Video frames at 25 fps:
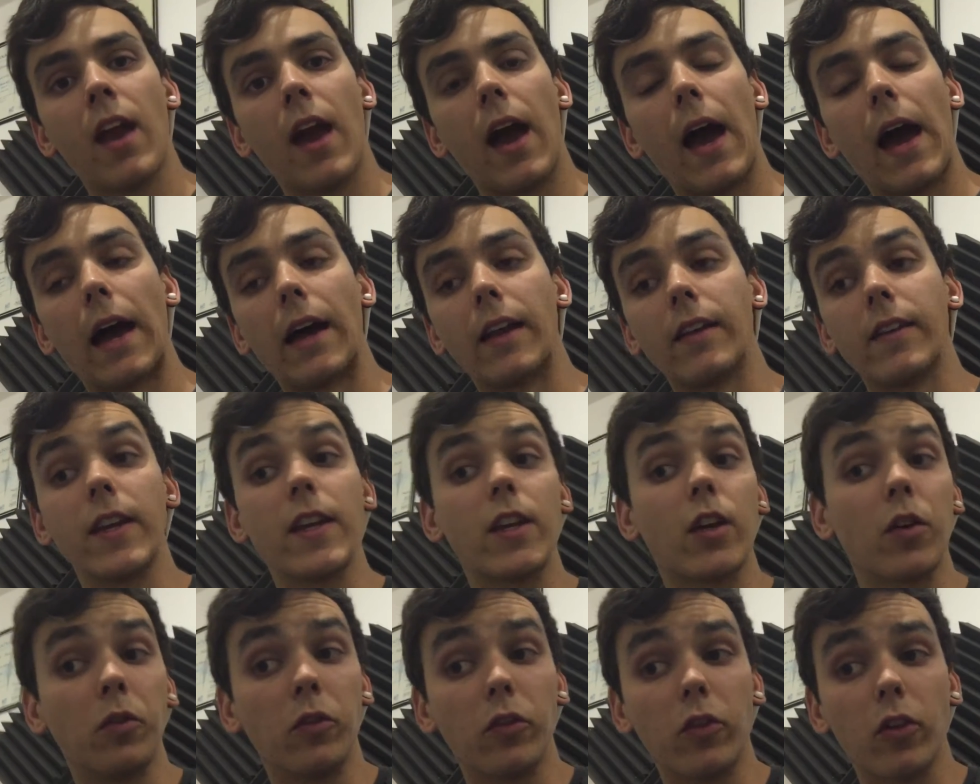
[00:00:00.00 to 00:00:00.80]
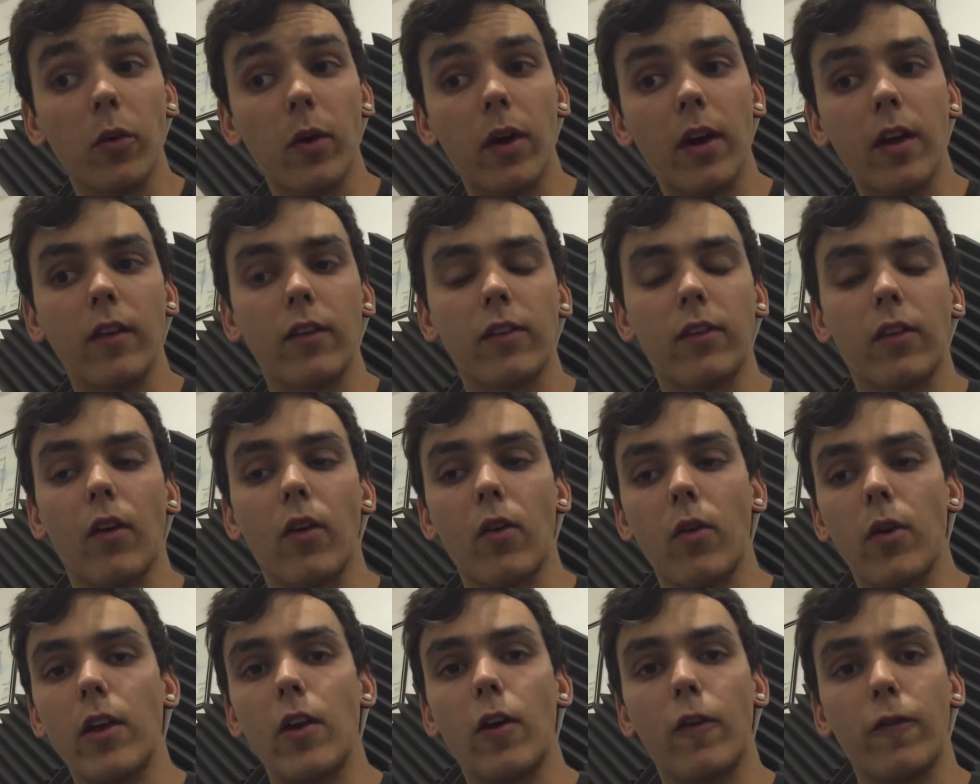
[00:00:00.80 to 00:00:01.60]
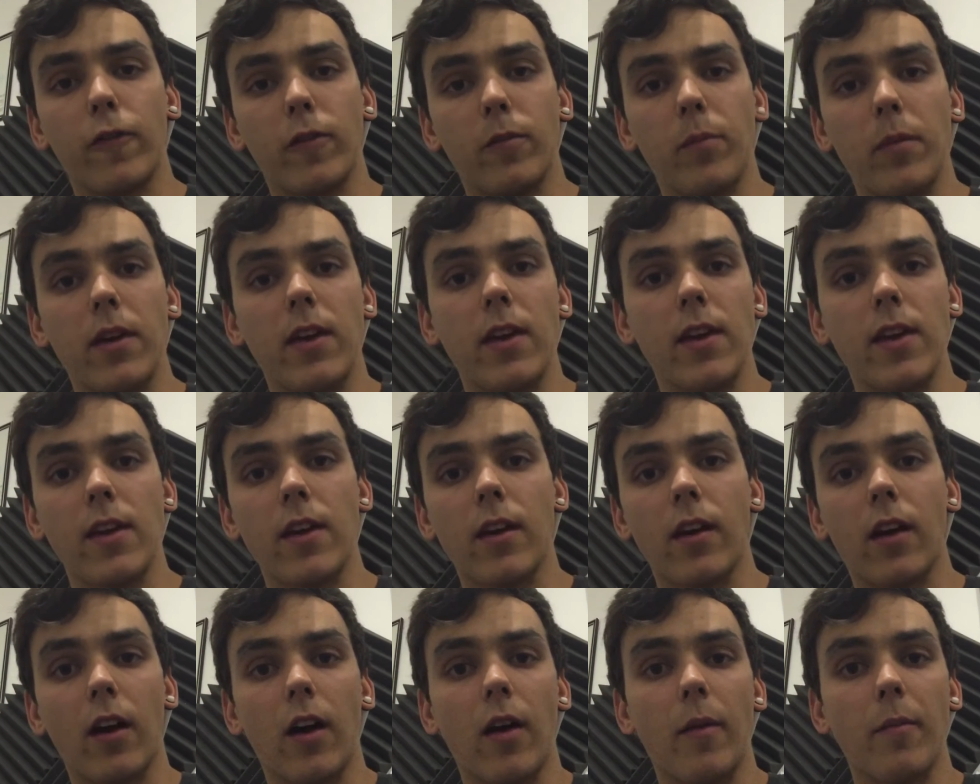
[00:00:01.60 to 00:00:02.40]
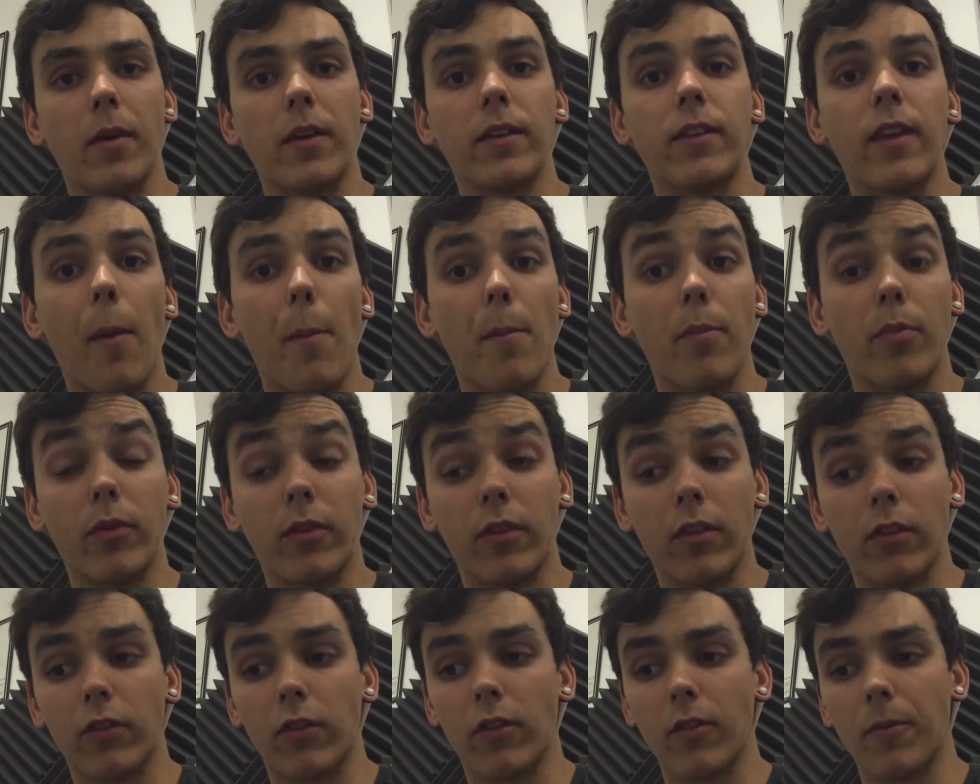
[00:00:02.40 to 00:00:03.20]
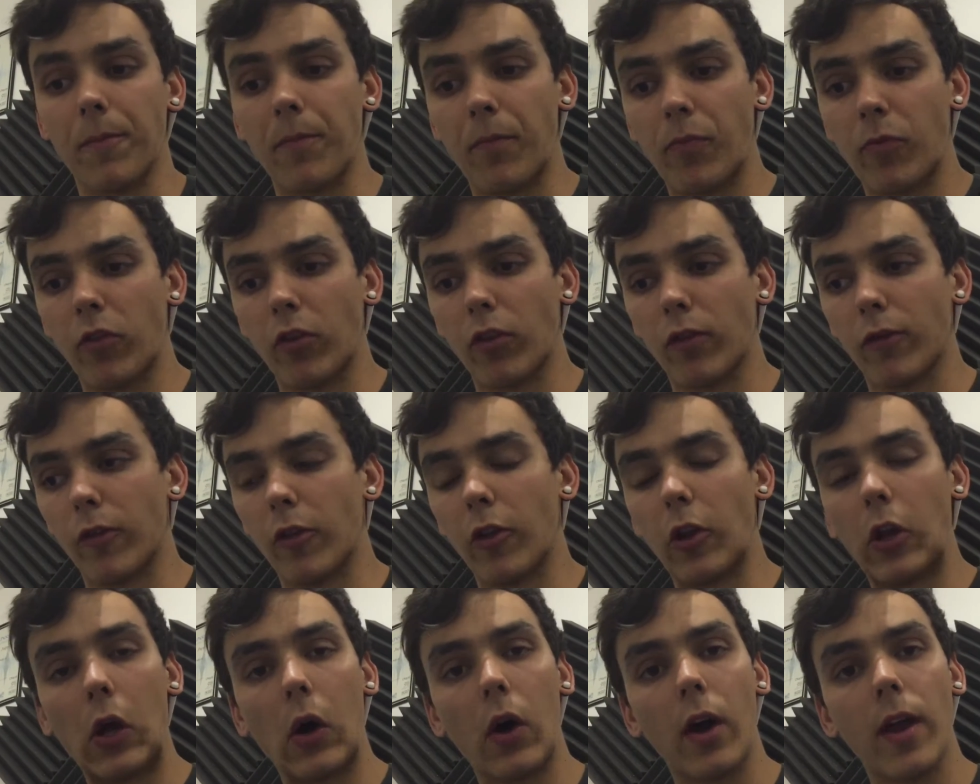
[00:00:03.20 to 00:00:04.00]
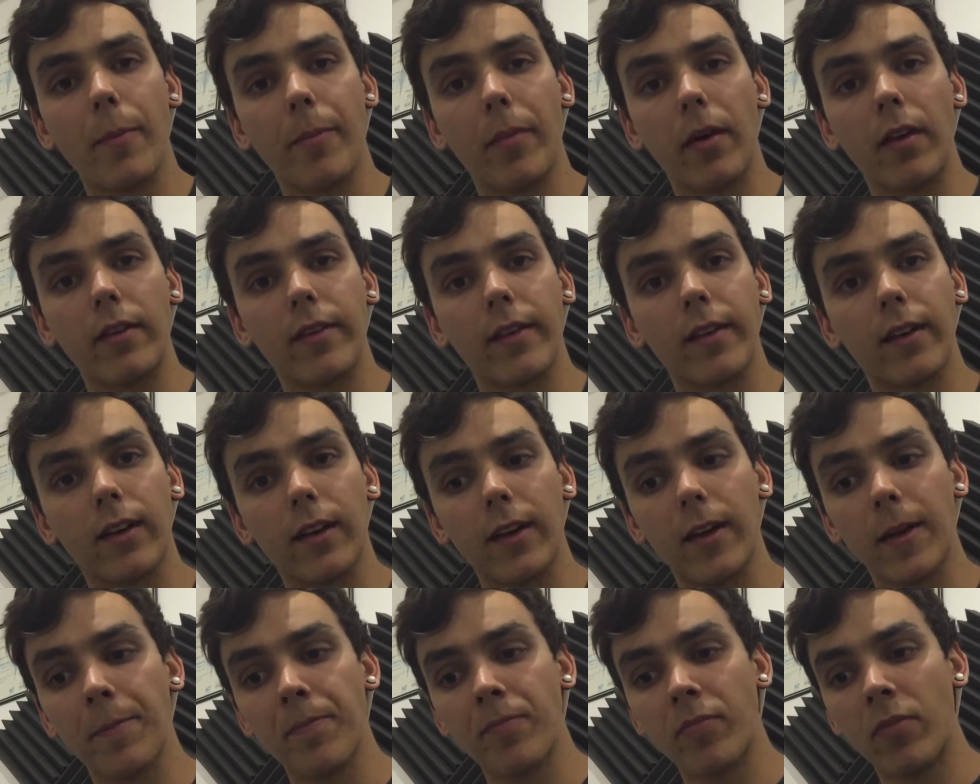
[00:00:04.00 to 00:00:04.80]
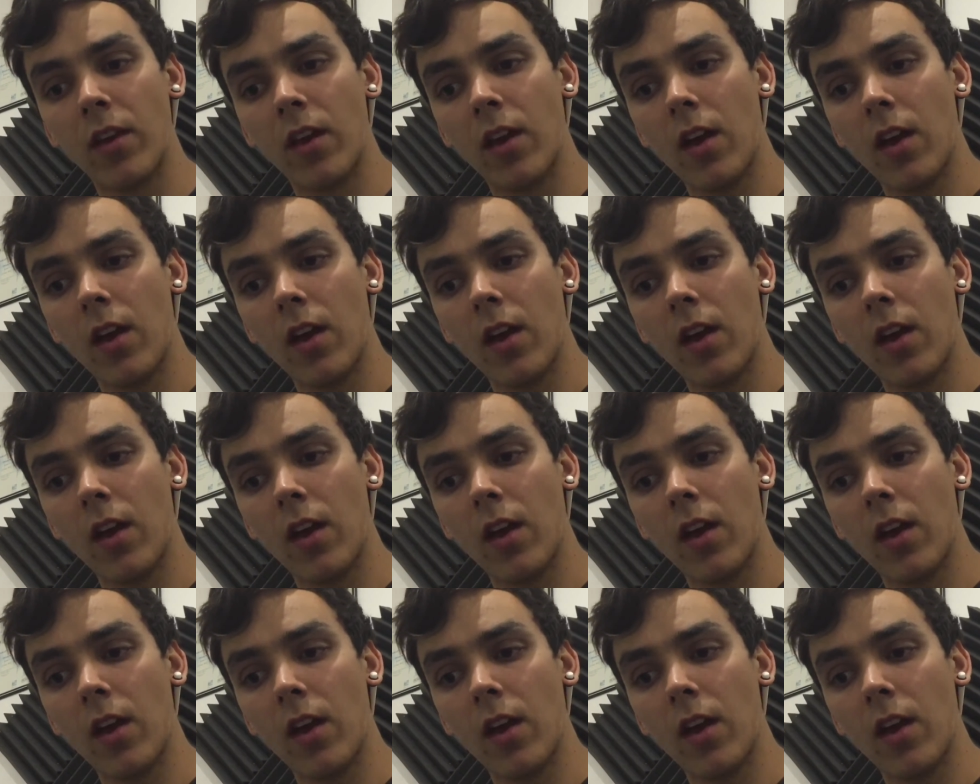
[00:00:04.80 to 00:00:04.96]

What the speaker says: and he couldn't do it, so he offered me a depth position just for the night, basically.